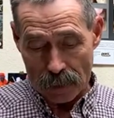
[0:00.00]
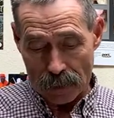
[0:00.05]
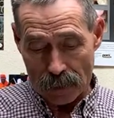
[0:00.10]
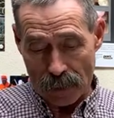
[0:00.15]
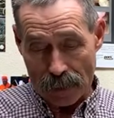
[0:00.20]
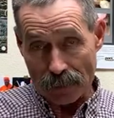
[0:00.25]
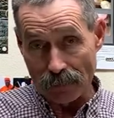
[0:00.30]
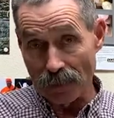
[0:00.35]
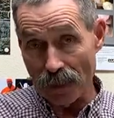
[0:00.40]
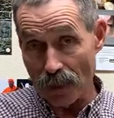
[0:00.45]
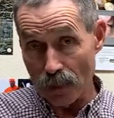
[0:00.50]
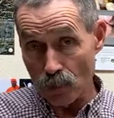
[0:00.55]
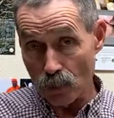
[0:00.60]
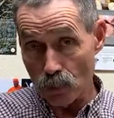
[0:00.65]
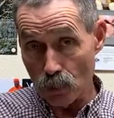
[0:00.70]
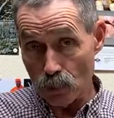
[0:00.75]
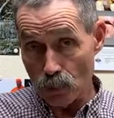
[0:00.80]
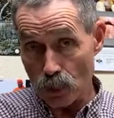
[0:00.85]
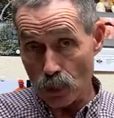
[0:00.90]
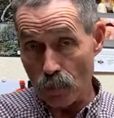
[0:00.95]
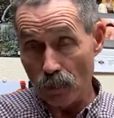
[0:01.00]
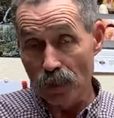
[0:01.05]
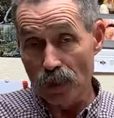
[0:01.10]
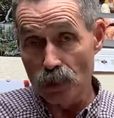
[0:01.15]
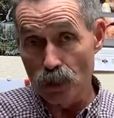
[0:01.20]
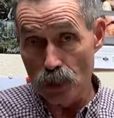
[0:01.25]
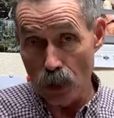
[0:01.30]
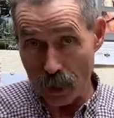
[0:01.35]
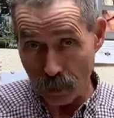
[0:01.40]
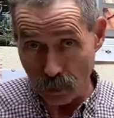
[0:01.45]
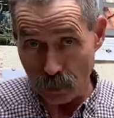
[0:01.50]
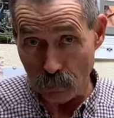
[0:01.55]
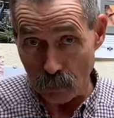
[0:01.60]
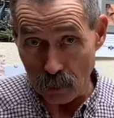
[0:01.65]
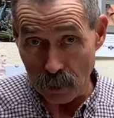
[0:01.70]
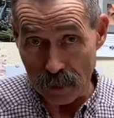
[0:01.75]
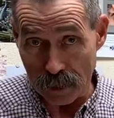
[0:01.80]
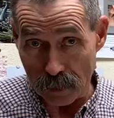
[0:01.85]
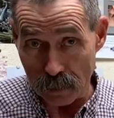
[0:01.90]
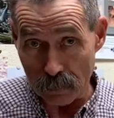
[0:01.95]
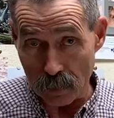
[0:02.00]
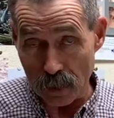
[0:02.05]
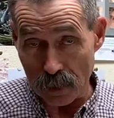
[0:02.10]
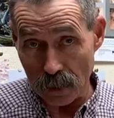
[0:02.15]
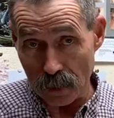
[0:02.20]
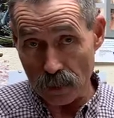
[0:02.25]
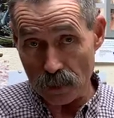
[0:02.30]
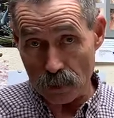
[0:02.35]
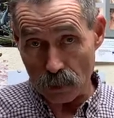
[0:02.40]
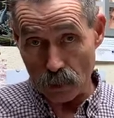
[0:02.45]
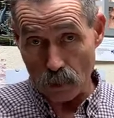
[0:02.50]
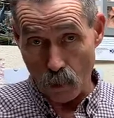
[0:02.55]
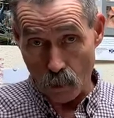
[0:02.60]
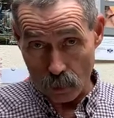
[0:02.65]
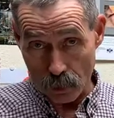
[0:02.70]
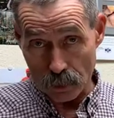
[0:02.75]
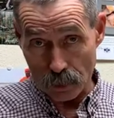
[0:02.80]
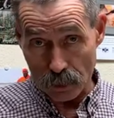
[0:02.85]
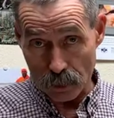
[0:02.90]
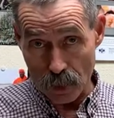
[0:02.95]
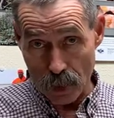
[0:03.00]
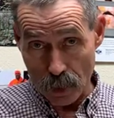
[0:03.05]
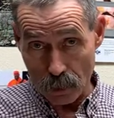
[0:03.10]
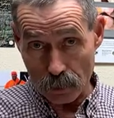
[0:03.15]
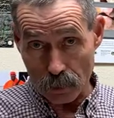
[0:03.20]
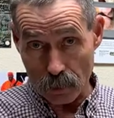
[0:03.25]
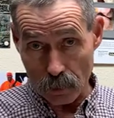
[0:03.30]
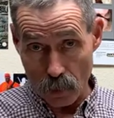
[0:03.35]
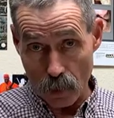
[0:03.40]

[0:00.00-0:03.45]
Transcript: and their use of injectable antibiotics, according to Dr.